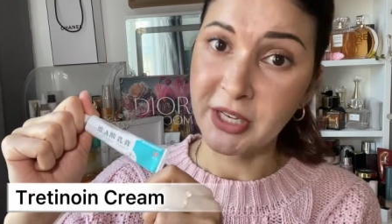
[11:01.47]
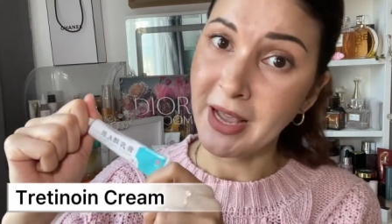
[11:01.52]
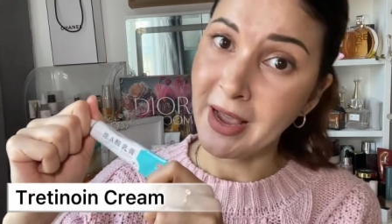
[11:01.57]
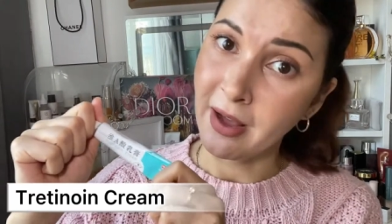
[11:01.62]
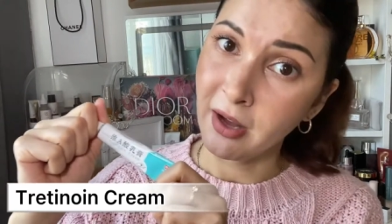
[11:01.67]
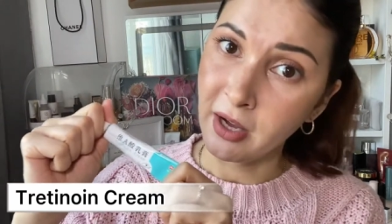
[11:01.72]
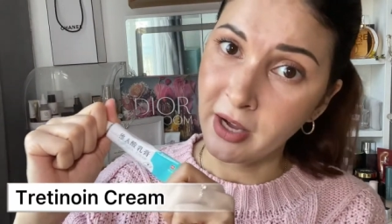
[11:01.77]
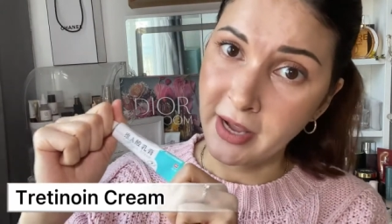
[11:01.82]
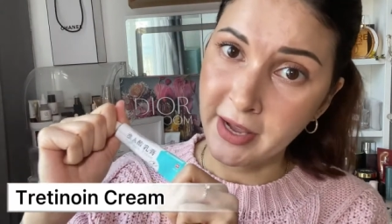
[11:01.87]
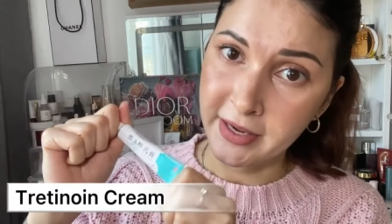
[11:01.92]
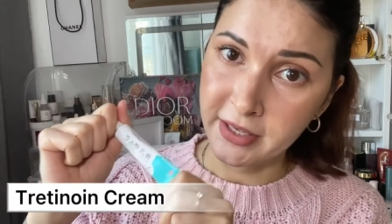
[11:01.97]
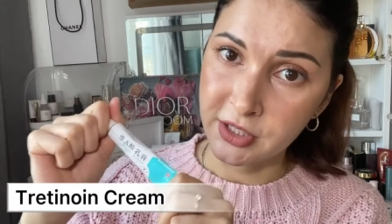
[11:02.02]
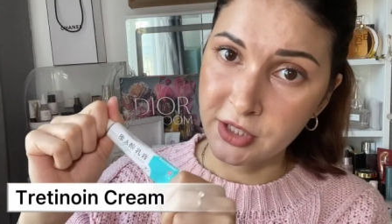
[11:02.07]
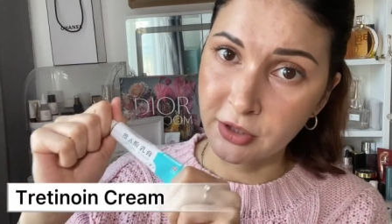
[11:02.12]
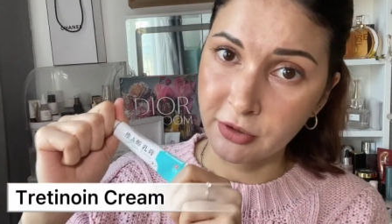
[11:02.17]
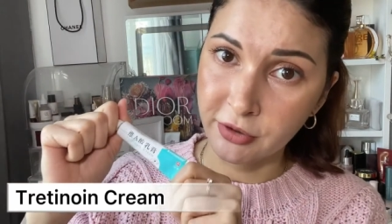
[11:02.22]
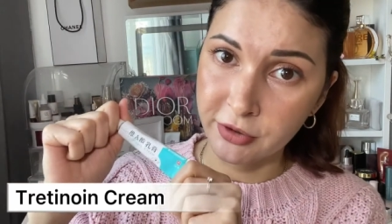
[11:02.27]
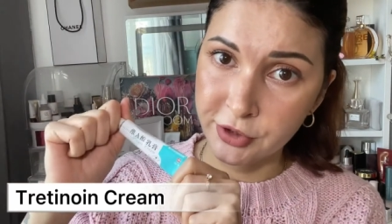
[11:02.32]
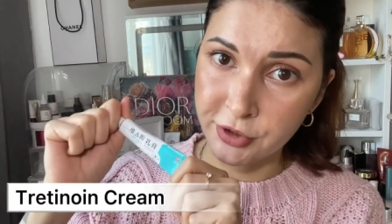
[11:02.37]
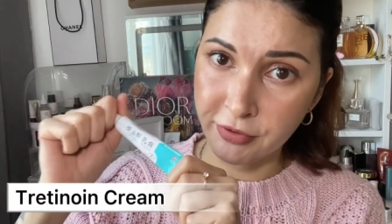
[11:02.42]
A
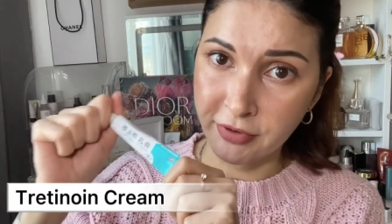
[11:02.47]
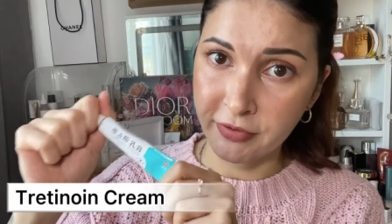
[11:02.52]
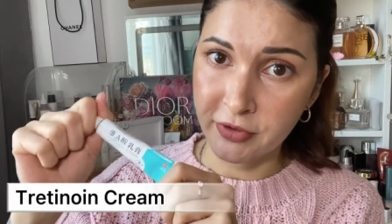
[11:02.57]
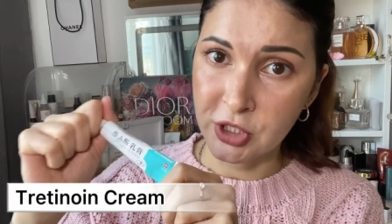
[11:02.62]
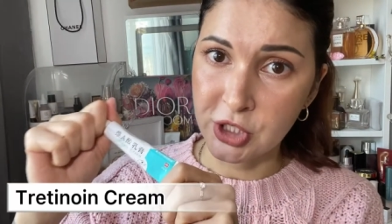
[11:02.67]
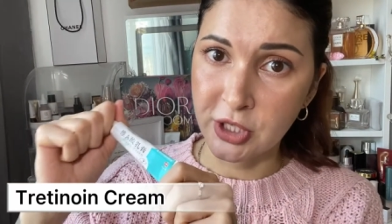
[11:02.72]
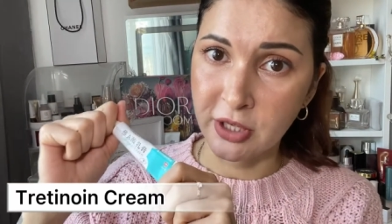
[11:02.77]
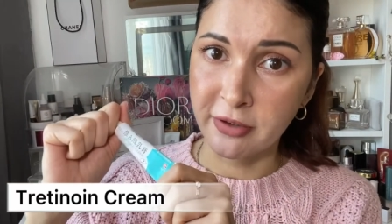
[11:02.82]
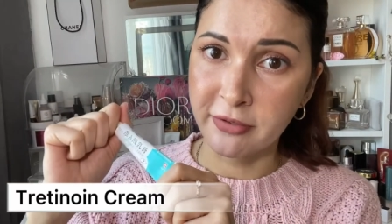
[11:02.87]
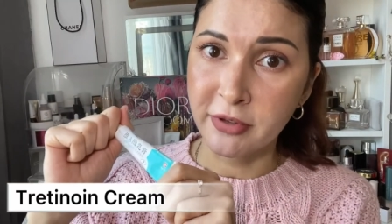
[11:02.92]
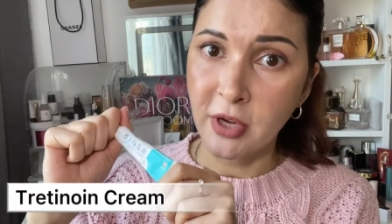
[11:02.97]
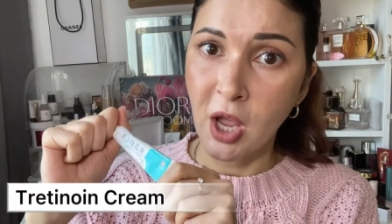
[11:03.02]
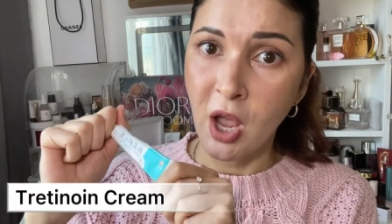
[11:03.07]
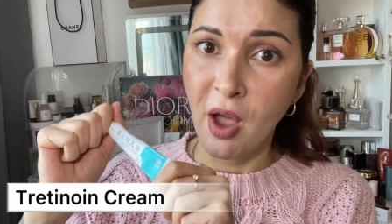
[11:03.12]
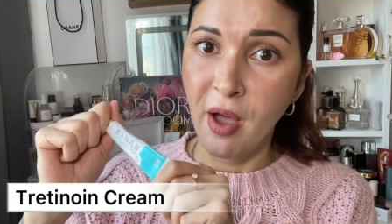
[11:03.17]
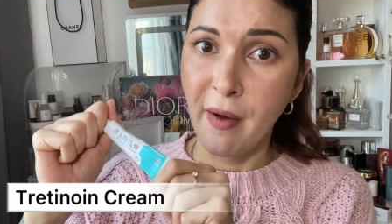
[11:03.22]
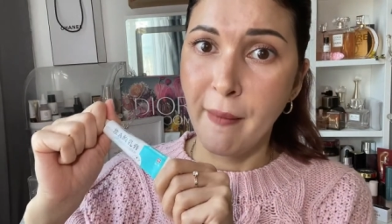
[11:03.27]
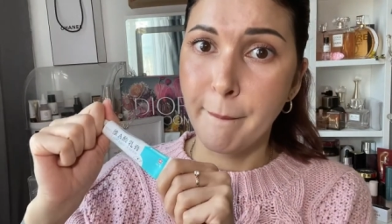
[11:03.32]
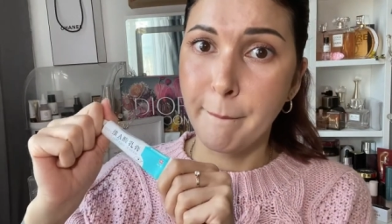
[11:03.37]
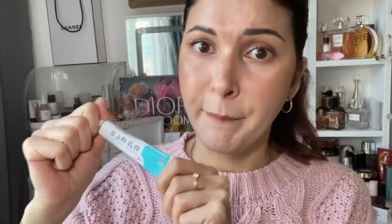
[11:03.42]
derivative,
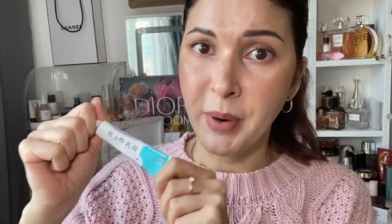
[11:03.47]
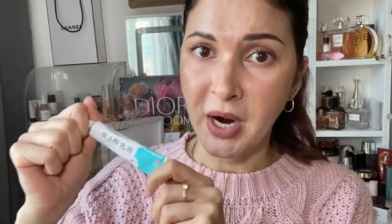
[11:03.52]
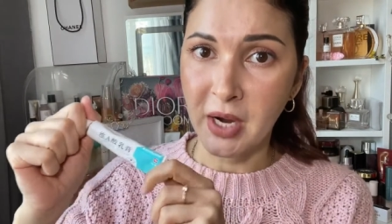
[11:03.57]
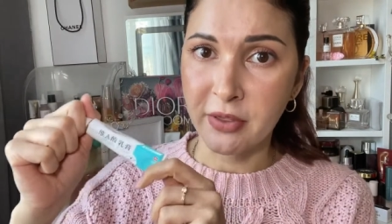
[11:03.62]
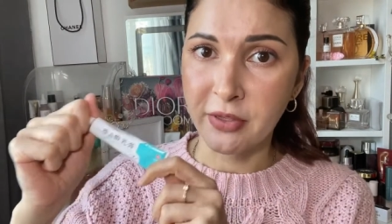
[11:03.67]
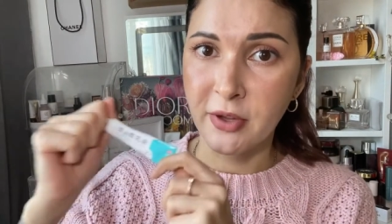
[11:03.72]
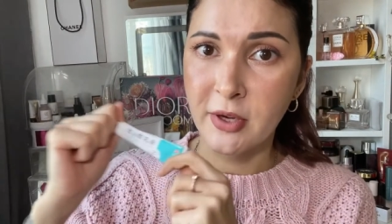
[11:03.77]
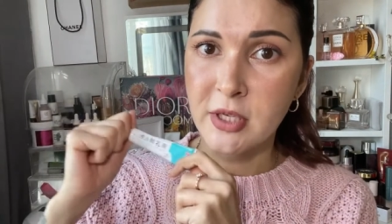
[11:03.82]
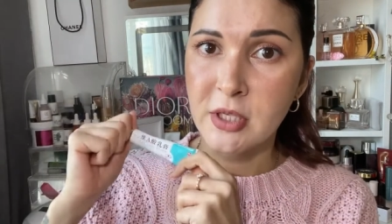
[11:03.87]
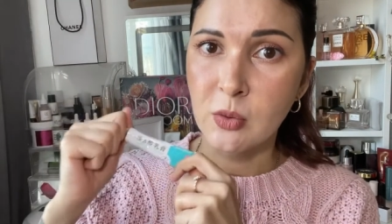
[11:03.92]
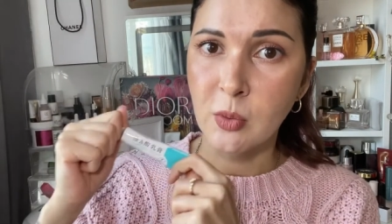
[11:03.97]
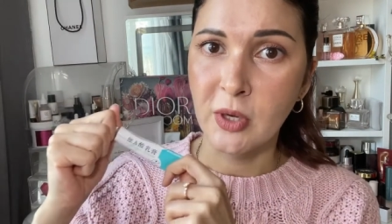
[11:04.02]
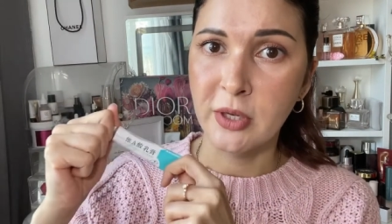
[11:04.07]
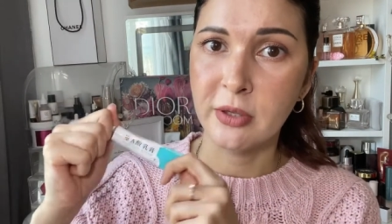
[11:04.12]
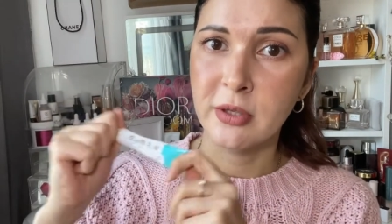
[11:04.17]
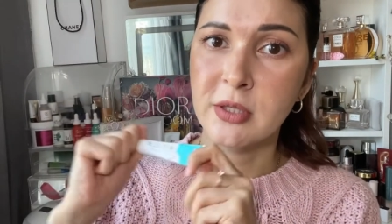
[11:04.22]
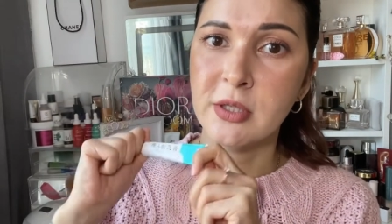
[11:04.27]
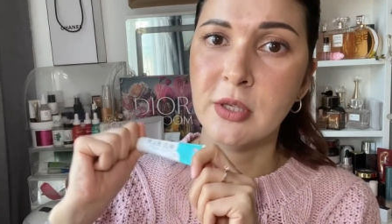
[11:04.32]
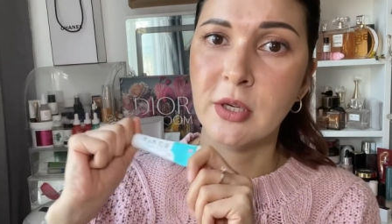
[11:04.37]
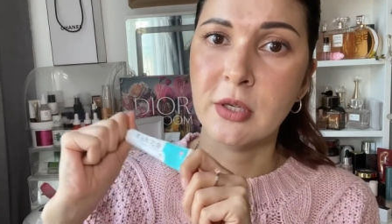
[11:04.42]
but this one,
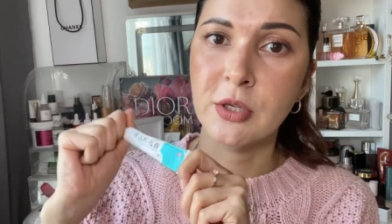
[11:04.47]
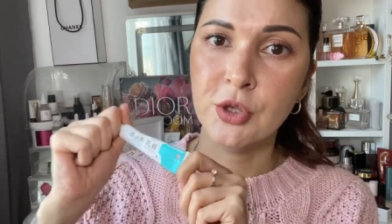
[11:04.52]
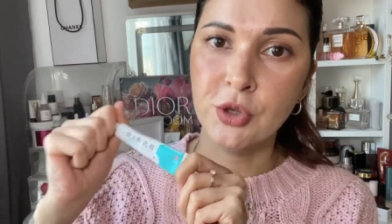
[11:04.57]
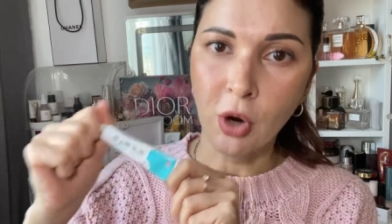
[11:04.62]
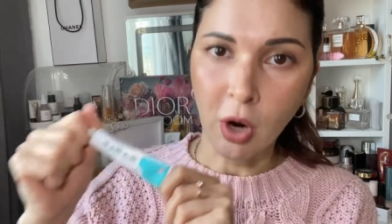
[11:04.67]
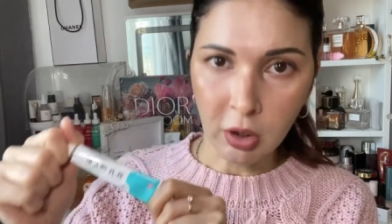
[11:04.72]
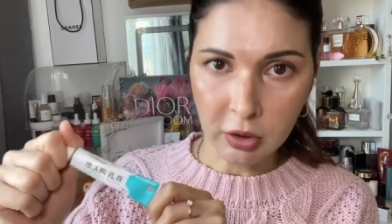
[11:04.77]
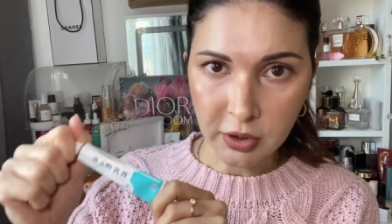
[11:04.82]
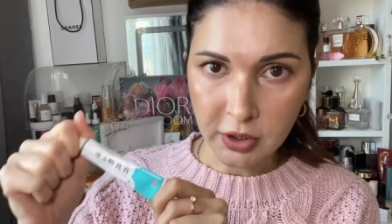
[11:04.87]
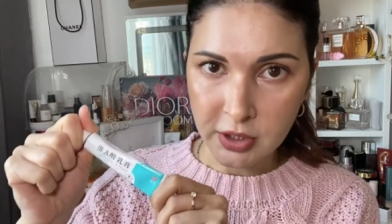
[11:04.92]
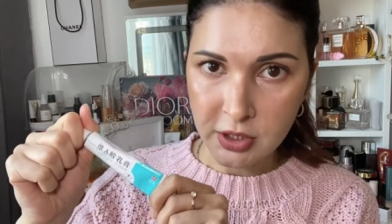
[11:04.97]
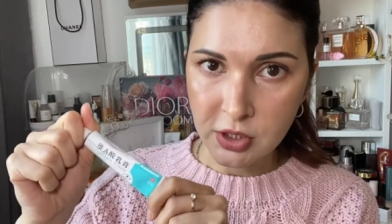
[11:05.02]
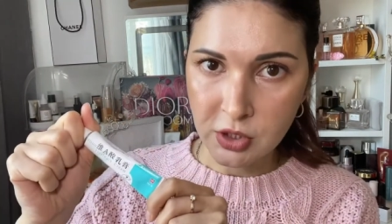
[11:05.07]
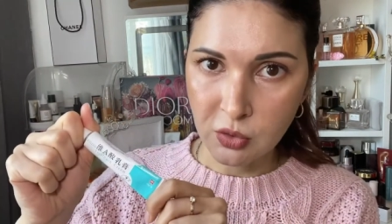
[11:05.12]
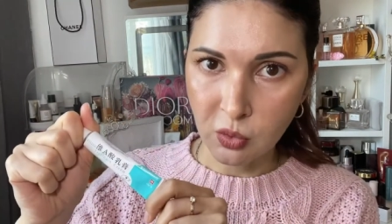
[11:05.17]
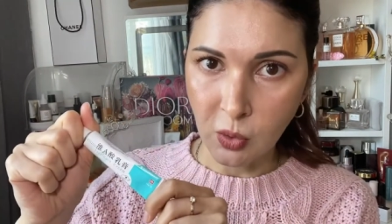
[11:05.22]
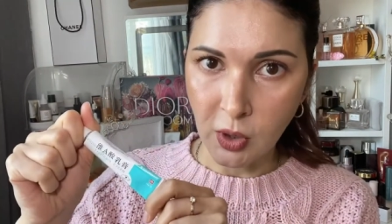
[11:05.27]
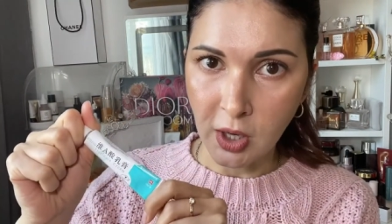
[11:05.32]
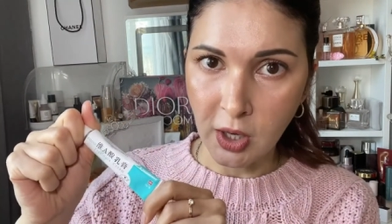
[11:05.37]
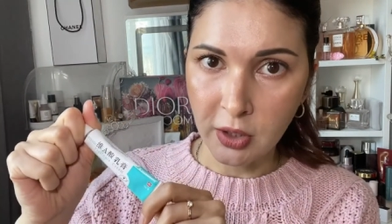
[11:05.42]
this is the strongest
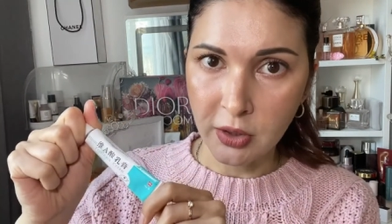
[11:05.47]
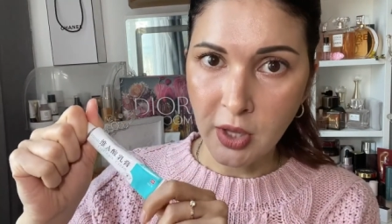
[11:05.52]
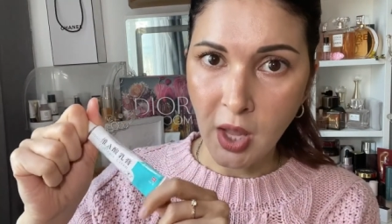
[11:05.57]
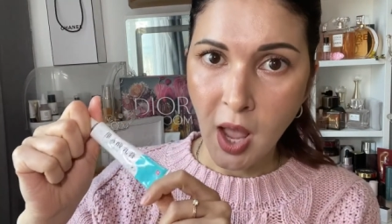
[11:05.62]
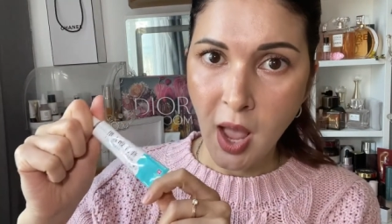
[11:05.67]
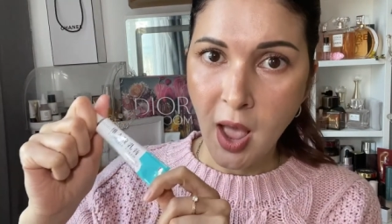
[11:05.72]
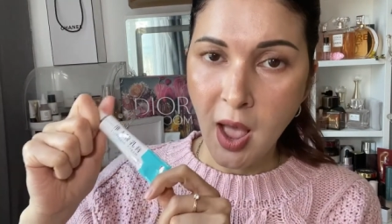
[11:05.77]
one.